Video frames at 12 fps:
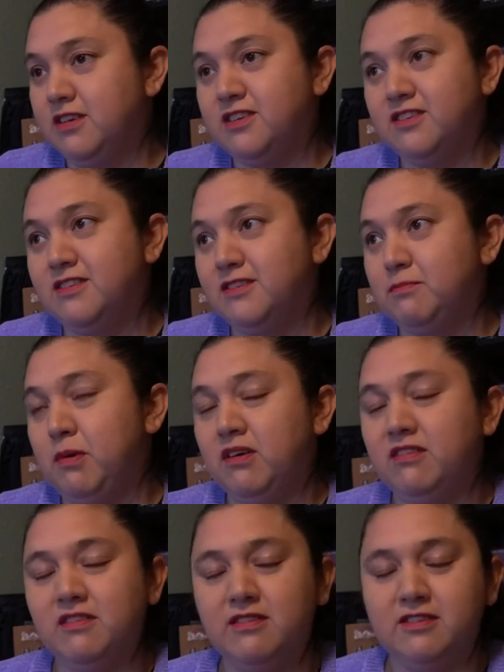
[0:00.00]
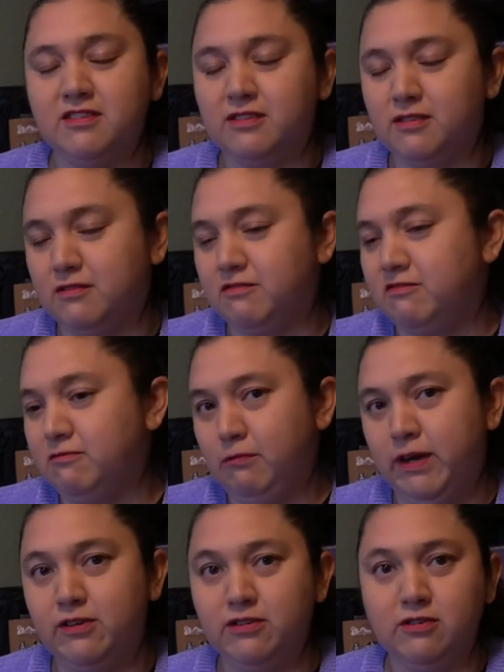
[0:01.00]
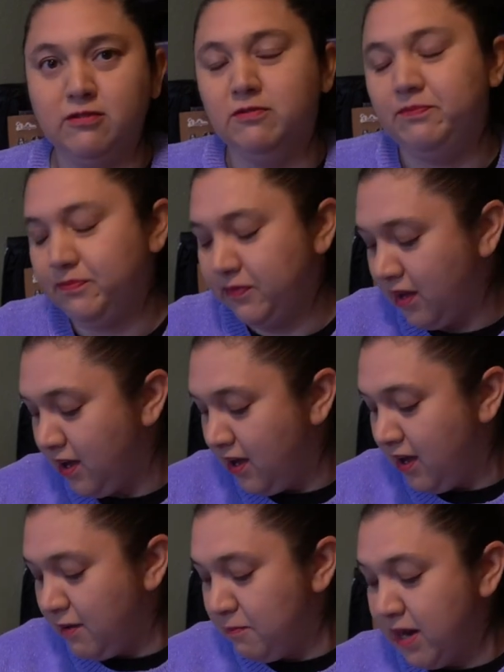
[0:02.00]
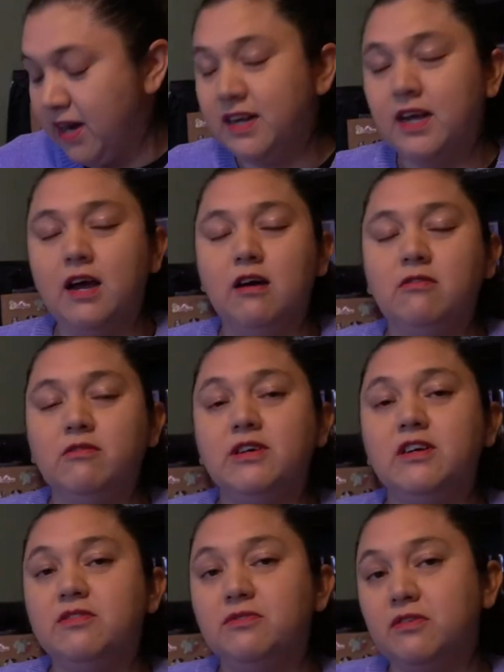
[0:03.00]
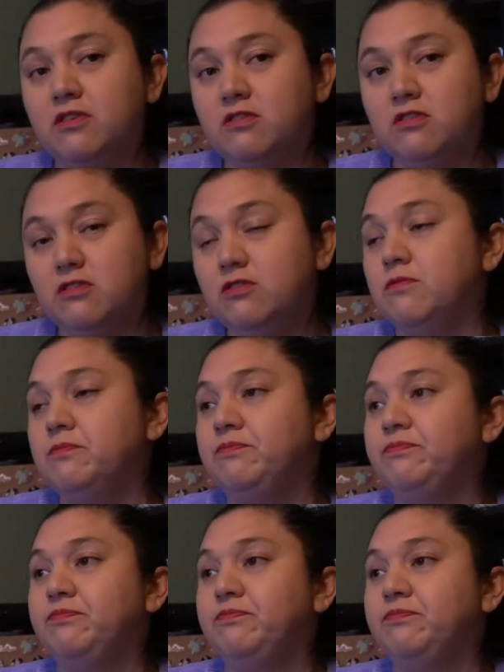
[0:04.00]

Just this box is just way too cool. But anyhow, what else for did I do?